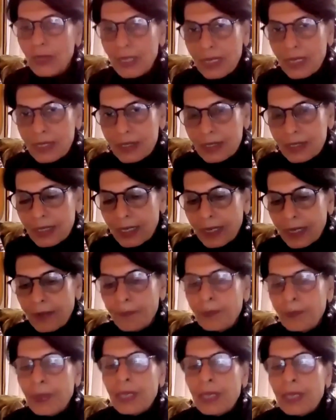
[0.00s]
we are
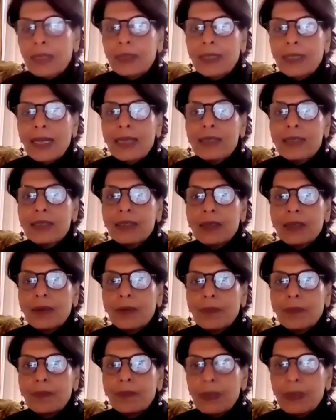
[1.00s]
seeing that
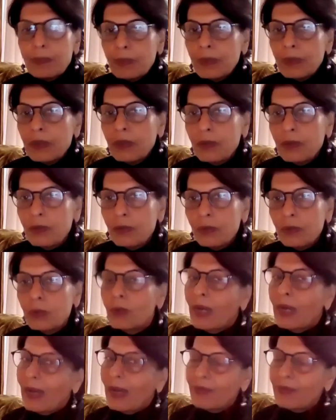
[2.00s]
people
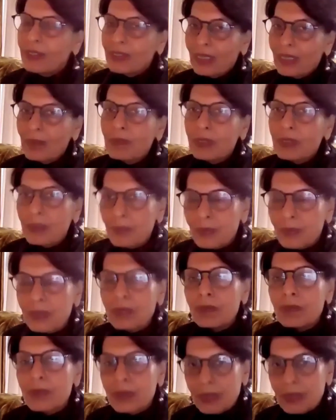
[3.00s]
who have the same
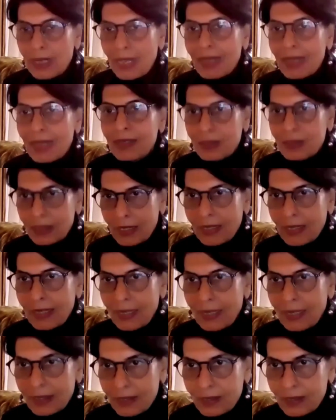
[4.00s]
symptoms as
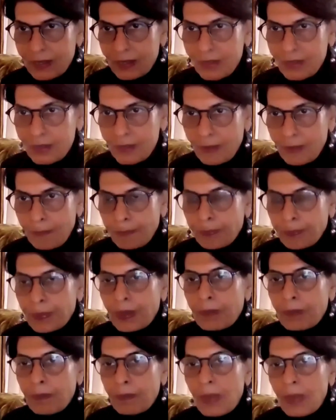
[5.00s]
celiac disease,
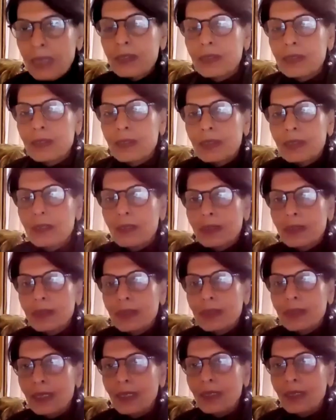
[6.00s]
but
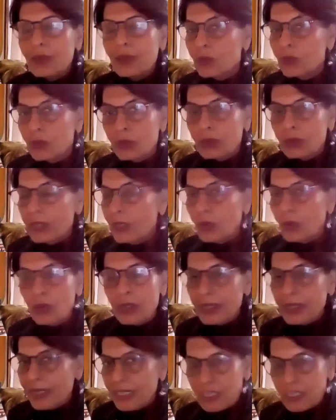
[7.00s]
they
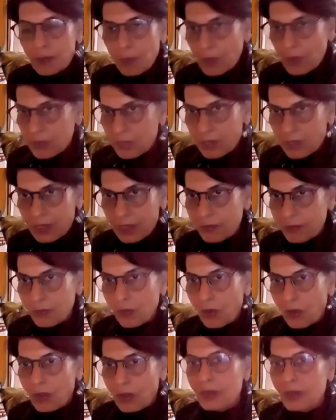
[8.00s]
don't test positive
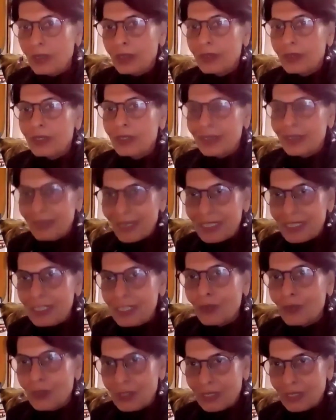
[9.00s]
on the
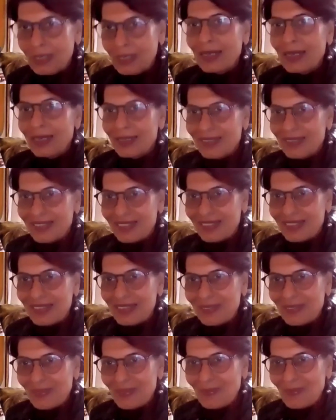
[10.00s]
test for celiac
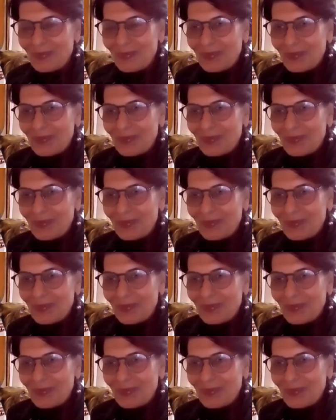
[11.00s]
disease.